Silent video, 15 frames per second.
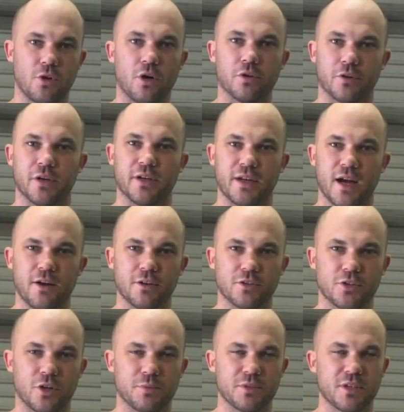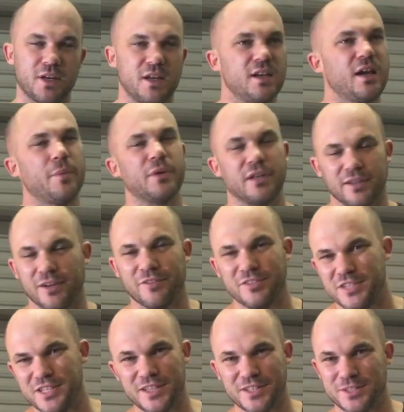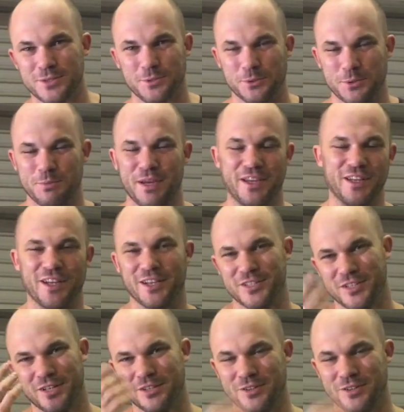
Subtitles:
concrete countertops. I mean, obviously this is all speculation.